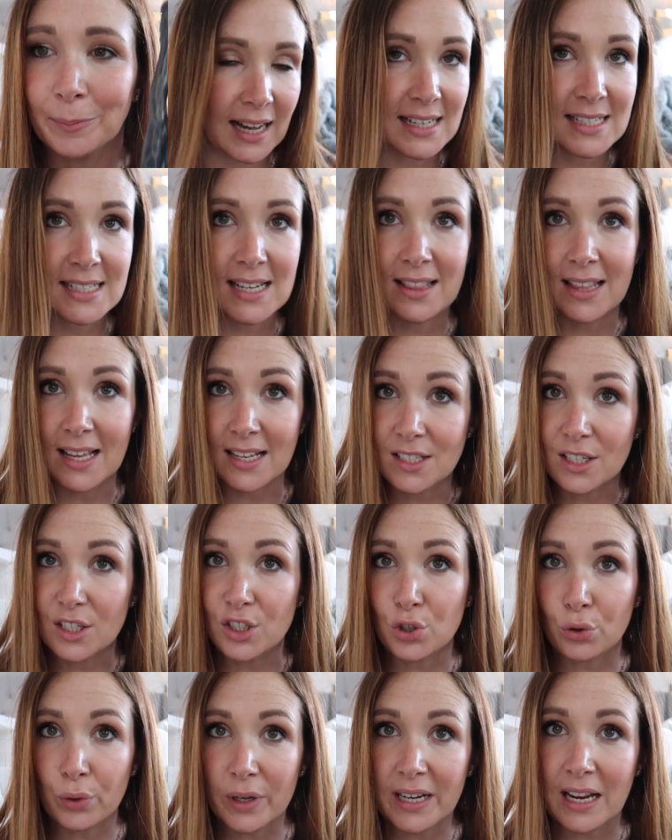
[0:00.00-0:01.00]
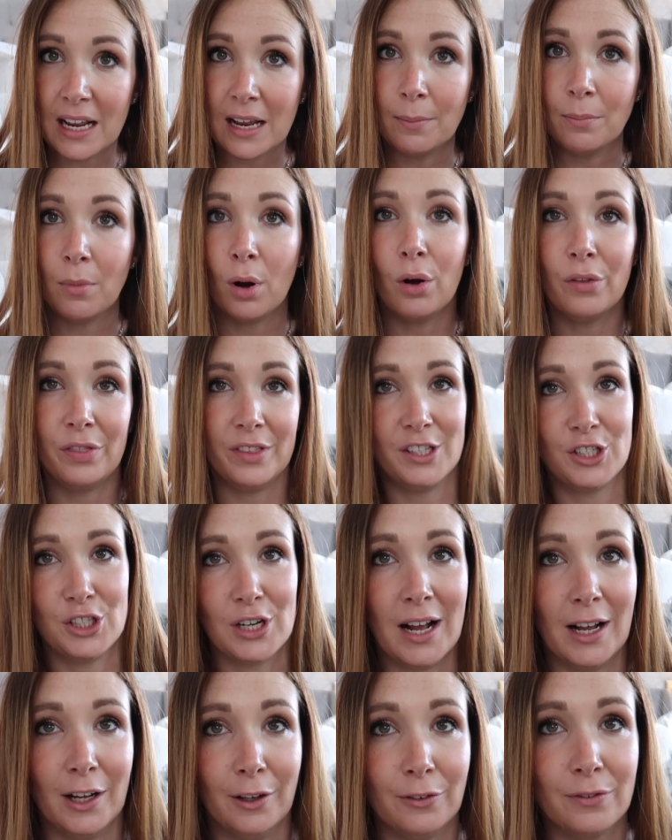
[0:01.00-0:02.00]
And then to join him on the
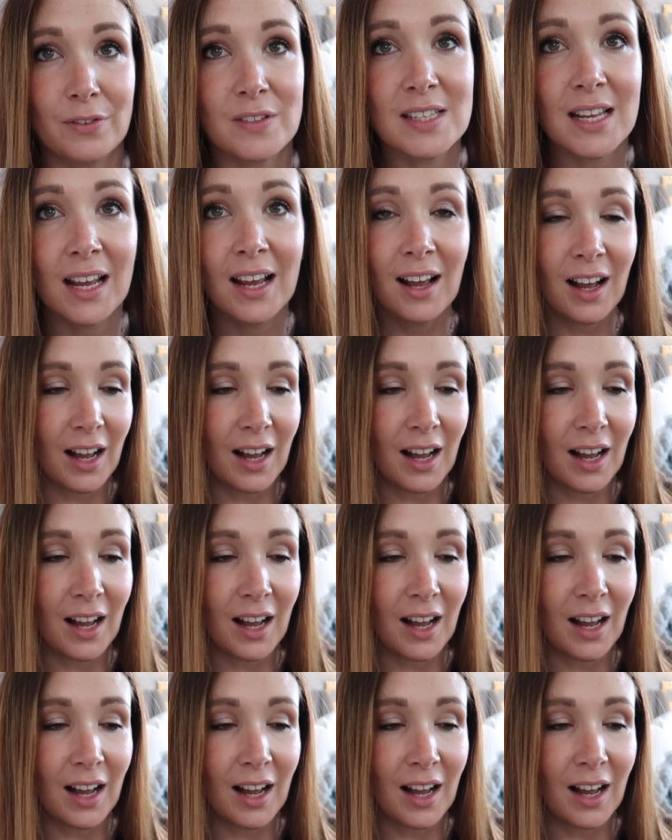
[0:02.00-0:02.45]
shelves,